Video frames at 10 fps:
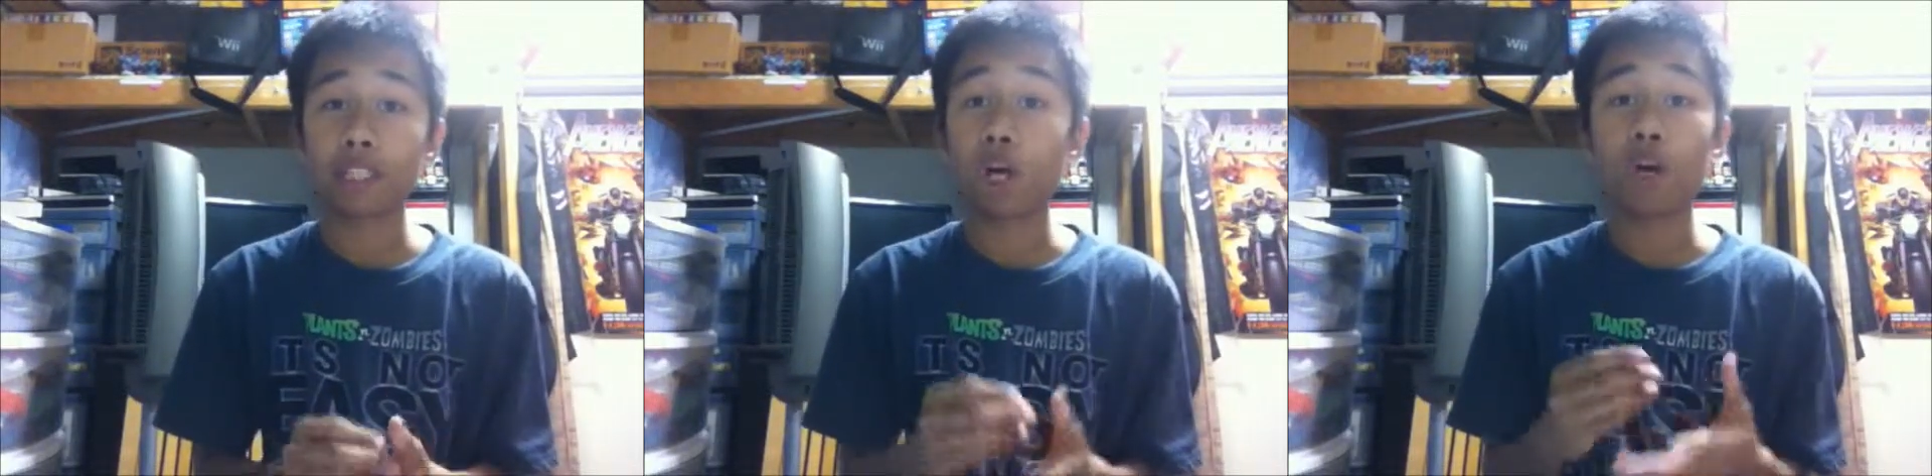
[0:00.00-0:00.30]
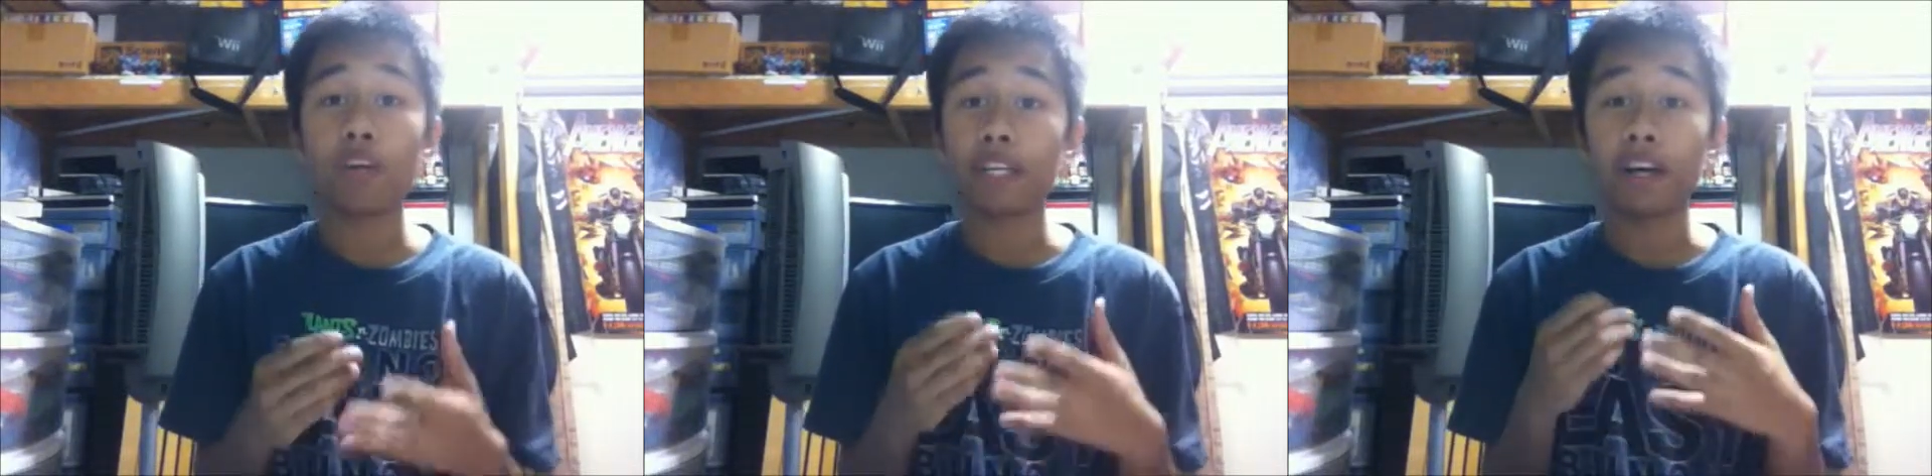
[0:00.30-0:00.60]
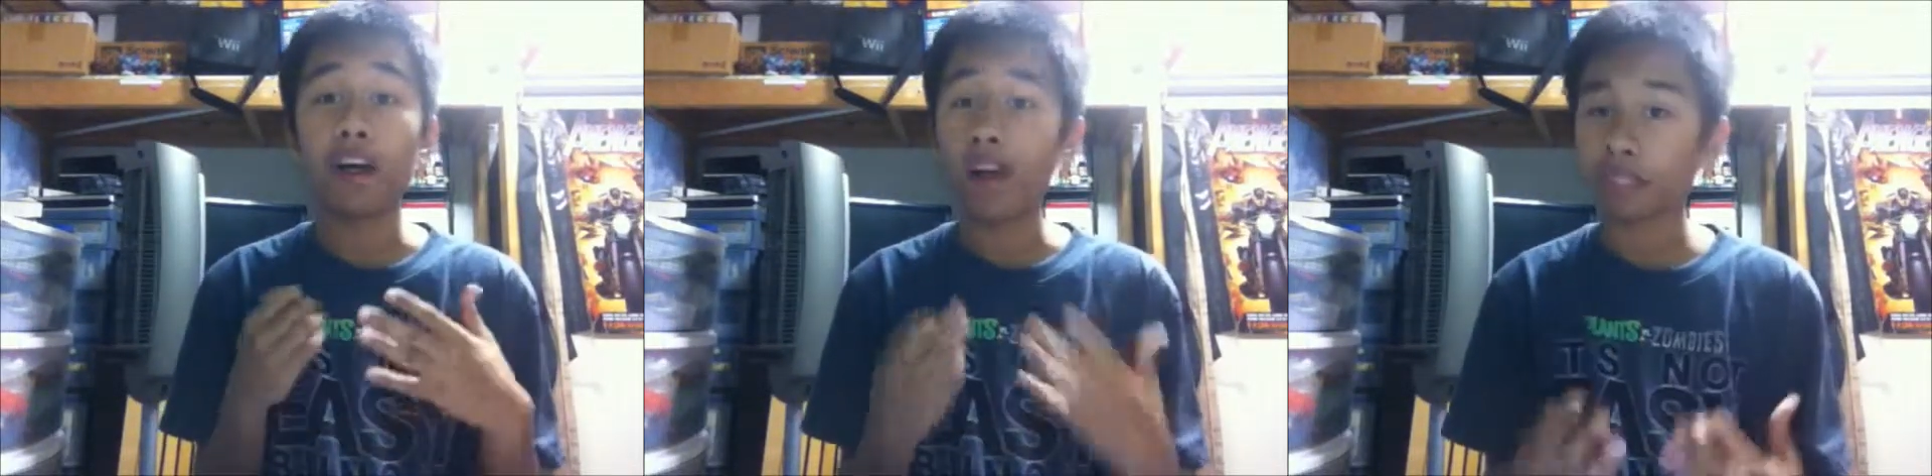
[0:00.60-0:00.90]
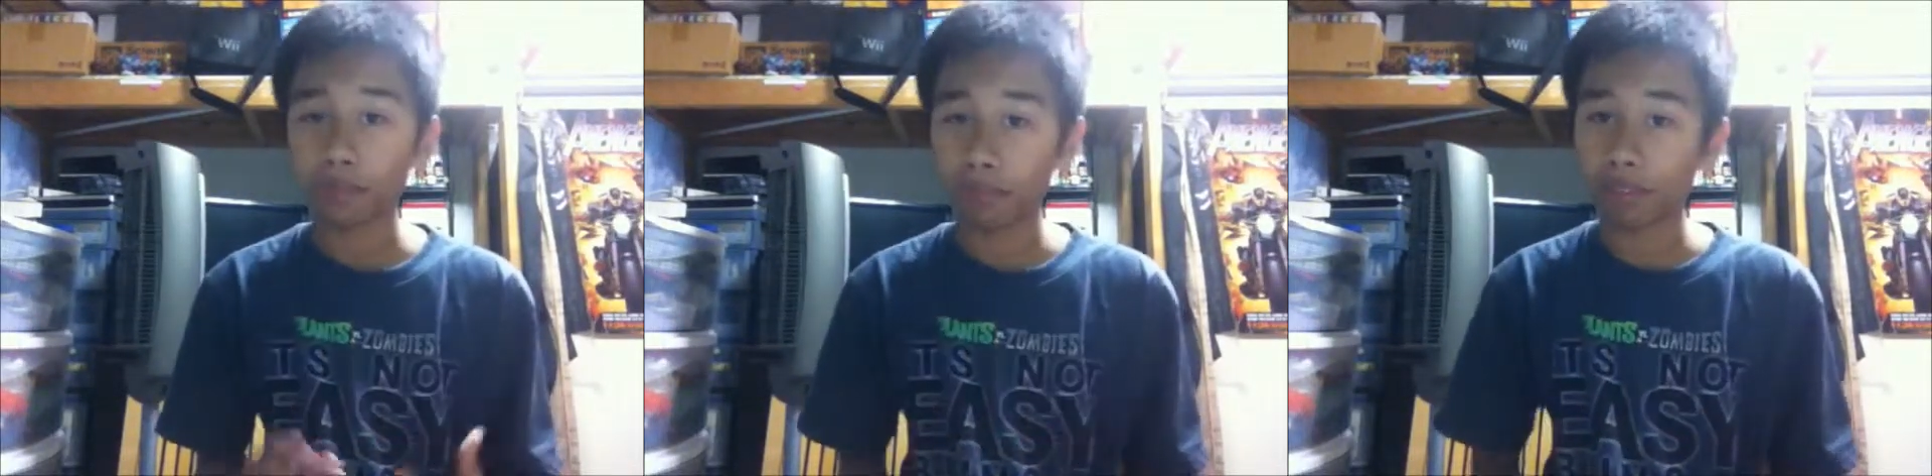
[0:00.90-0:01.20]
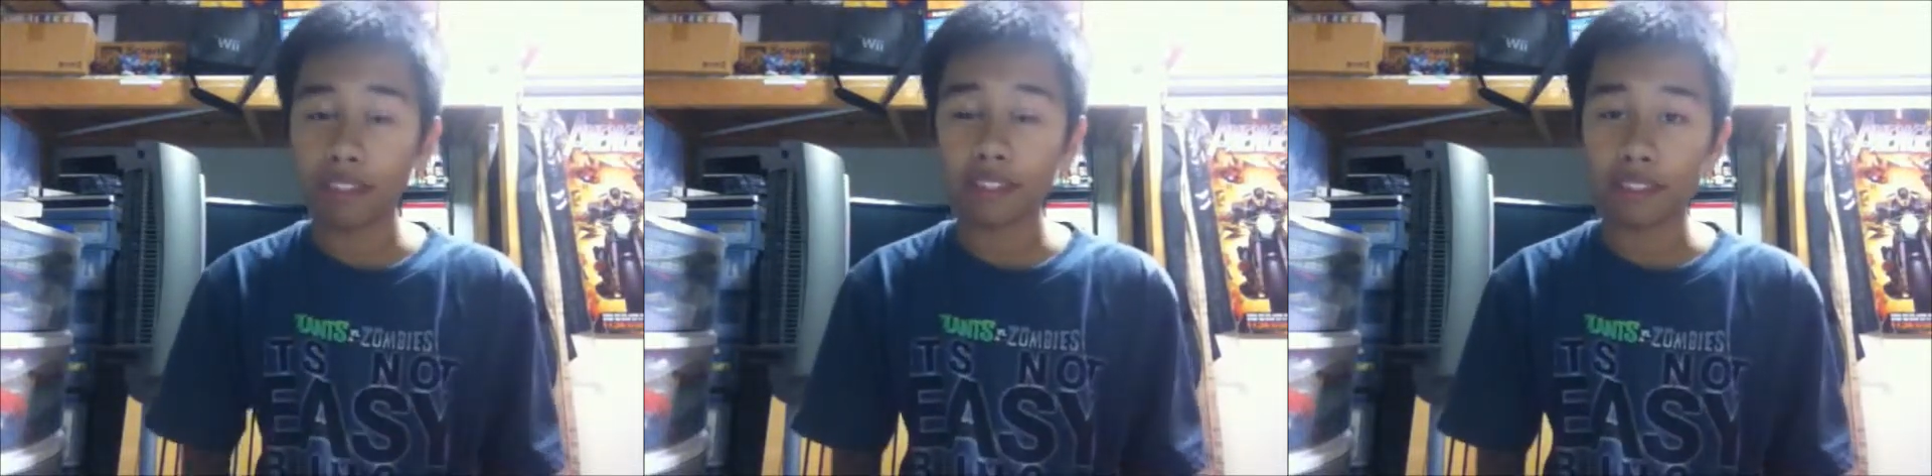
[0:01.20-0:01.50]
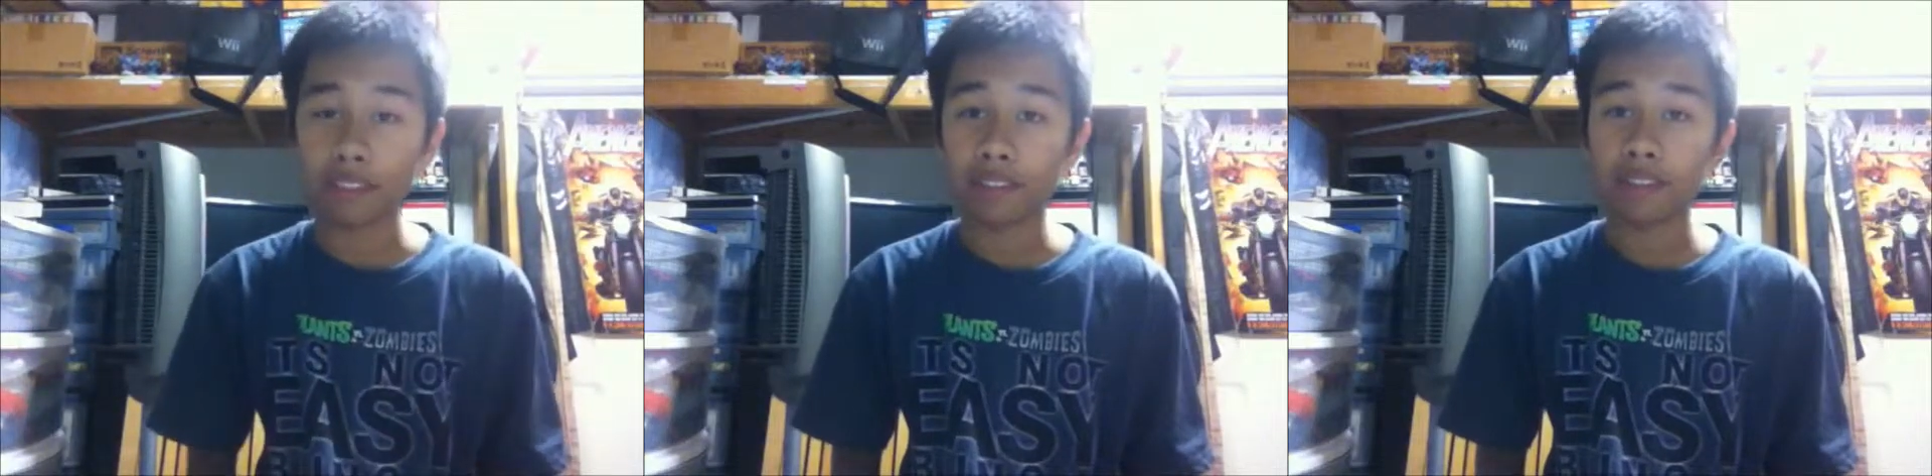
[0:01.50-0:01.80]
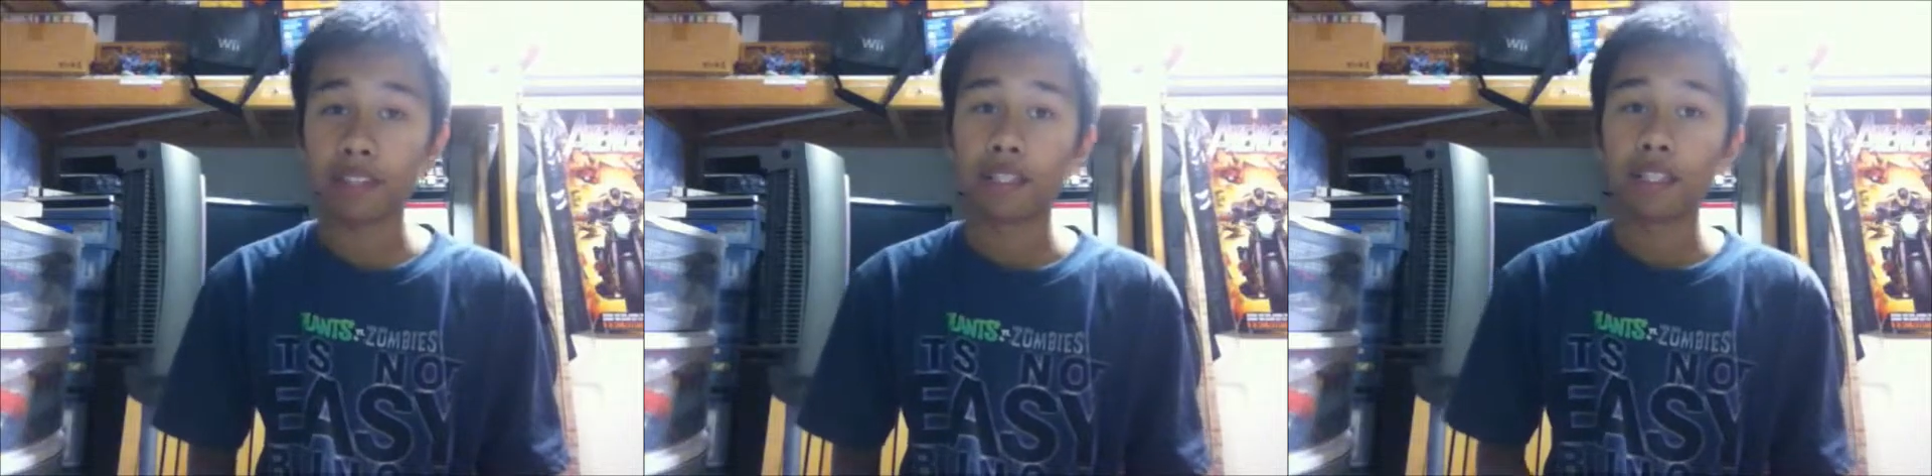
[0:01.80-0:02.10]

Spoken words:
already awesome defenses